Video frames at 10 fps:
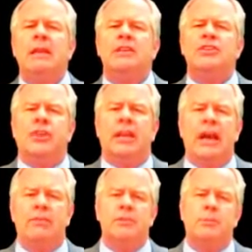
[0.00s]
Let me
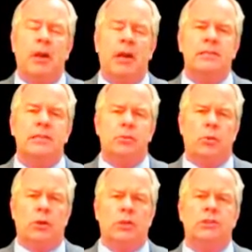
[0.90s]
illustrate how this
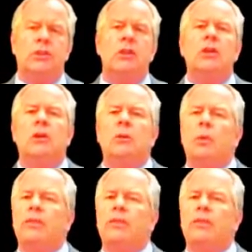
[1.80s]
process works